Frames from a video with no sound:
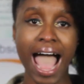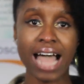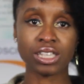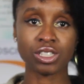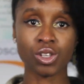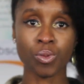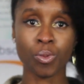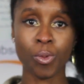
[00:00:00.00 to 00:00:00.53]

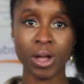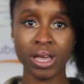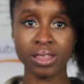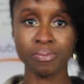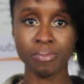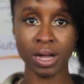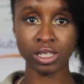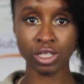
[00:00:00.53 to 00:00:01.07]
And so
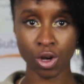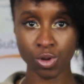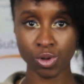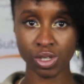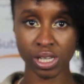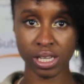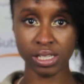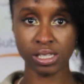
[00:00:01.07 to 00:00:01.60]
with
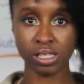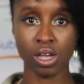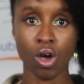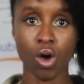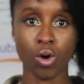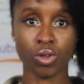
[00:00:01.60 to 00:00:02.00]
mitosis,